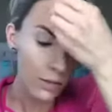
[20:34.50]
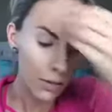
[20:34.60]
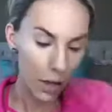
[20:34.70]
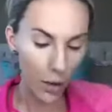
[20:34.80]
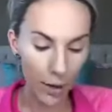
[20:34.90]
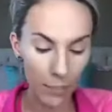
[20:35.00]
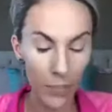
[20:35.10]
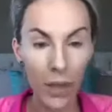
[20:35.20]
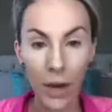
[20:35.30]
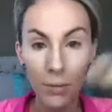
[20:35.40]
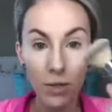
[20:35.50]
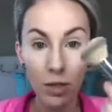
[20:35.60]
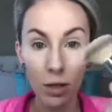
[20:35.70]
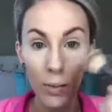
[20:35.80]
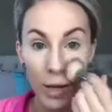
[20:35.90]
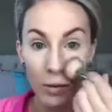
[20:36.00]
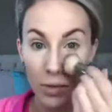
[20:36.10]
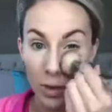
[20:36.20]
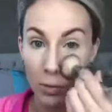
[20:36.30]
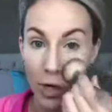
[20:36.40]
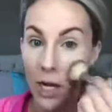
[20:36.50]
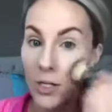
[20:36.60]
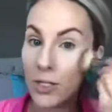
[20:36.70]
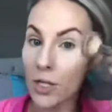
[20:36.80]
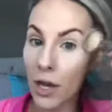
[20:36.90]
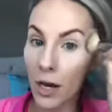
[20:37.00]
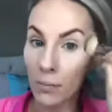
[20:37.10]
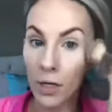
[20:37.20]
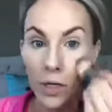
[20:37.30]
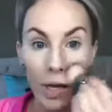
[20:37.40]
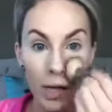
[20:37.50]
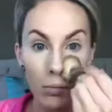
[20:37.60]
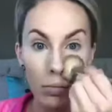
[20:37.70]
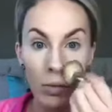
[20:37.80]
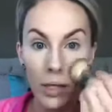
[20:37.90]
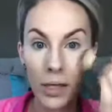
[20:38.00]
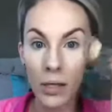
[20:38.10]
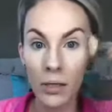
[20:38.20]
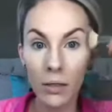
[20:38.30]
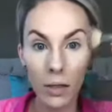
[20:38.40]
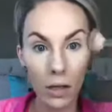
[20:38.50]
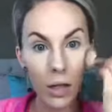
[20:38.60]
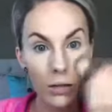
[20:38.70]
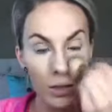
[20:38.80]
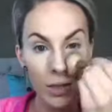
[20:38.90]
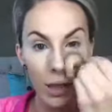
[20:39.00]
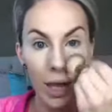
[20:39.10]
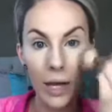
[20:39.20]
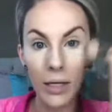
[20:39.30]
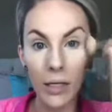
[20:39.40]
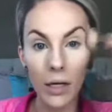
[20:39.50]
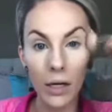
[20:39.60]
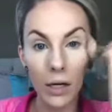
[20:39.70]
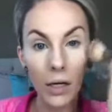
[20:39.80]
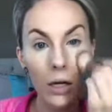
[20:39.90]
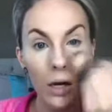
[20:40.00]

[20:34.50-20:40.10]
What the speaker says: Okay, and then I'm just gonna go back with this brush and I'm gonna kind of blend along this line here.